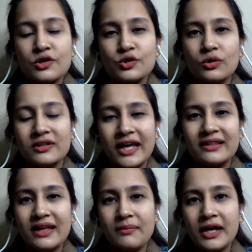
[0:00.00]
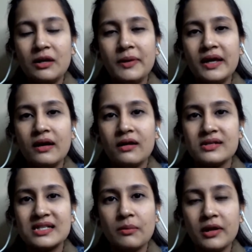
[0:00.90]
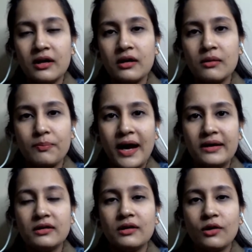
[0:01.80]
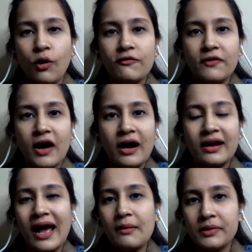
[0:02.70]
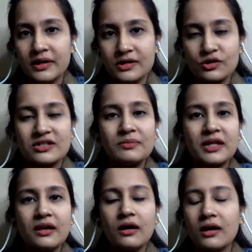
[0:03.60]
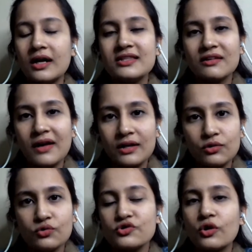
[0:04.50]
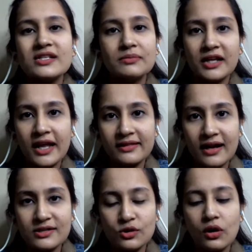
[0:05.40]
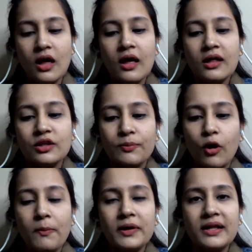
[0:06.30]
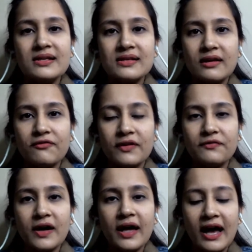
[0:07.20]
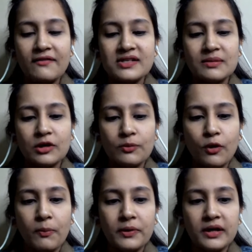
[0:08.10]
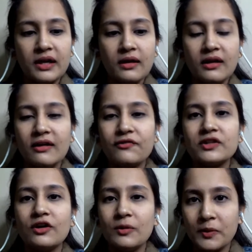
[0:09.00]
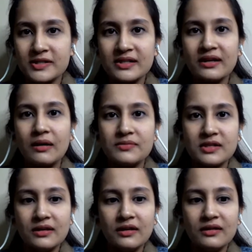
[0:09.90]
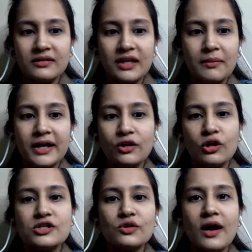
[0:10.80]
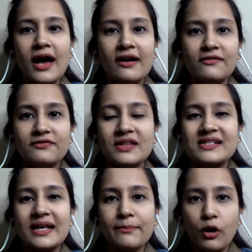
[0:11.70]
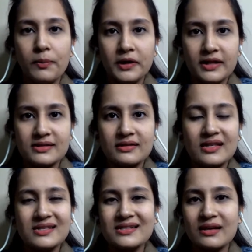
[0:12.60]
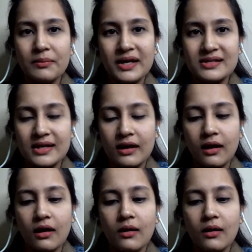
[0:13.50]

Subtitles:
So there might be a similar pattern of our habits or something, culture values or something like that. So the properties, if I have a similar property, if a third person comes in, they might also have the same properties. This is a basic